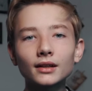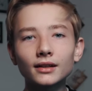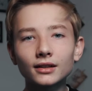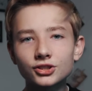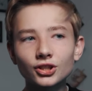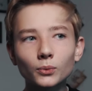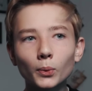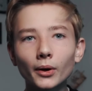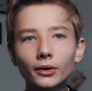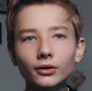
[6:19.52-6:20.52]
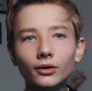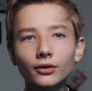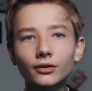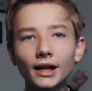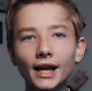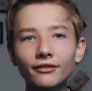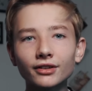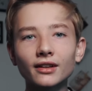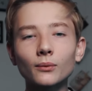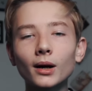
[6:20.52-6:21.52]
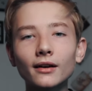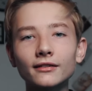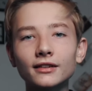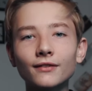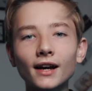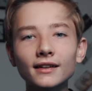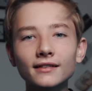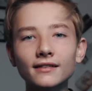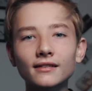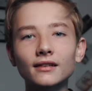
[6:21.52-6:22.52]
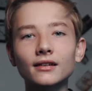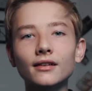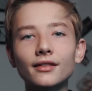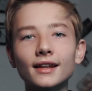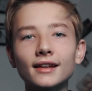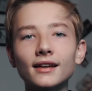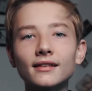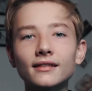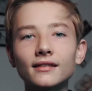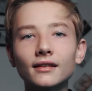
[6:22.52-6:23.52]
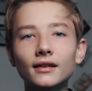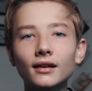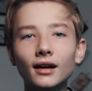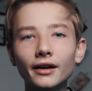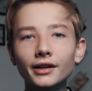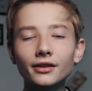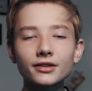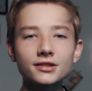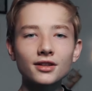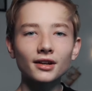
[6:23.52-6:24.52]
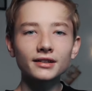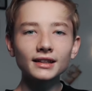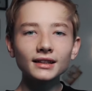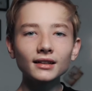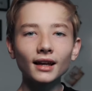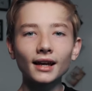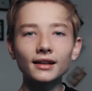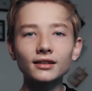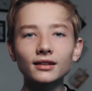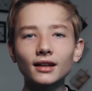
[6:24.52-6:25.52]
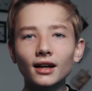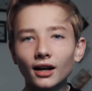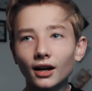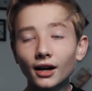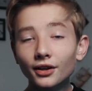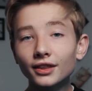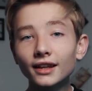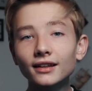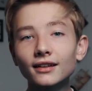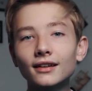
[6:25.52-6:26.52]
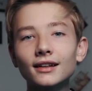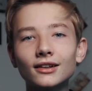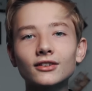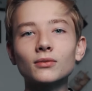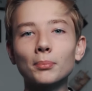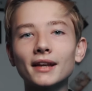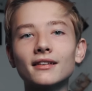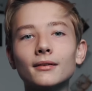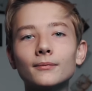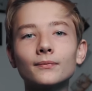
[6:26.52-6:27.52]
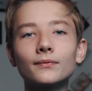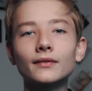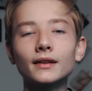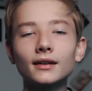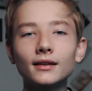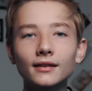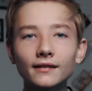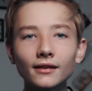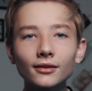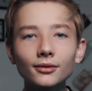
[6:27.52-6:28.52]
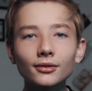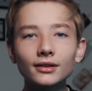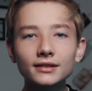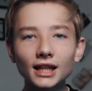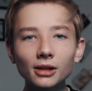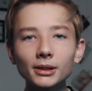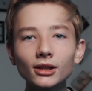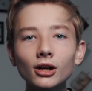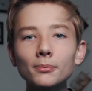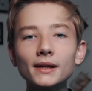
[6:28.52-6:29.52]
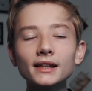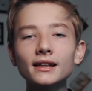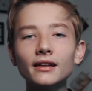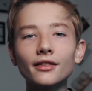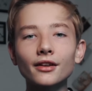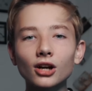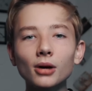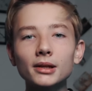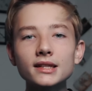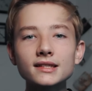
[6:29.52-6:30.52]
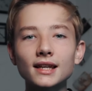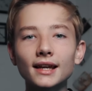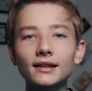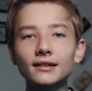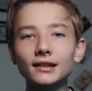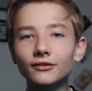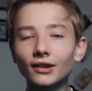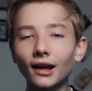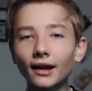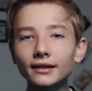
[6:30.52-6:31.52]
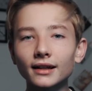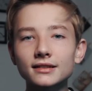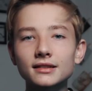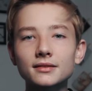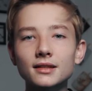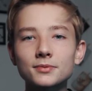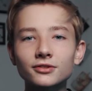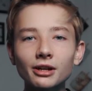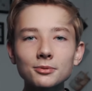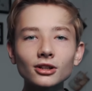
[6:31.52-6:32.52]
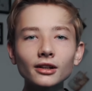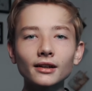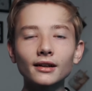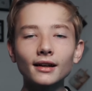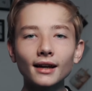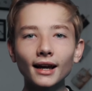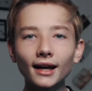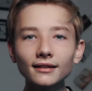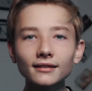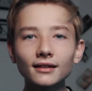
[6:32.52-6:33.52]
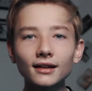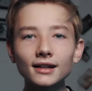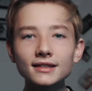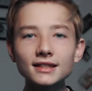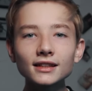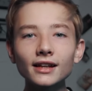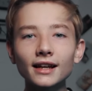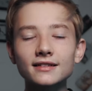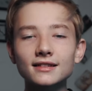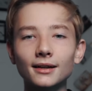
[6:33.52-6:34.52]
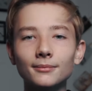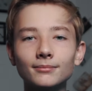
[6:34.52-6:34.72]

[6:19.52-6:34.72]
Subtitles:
it should work on every device that has iOS 13, and I think it looks better. So tell me your opinion in the comments and leave a like and a subscription, and I'll see you next time.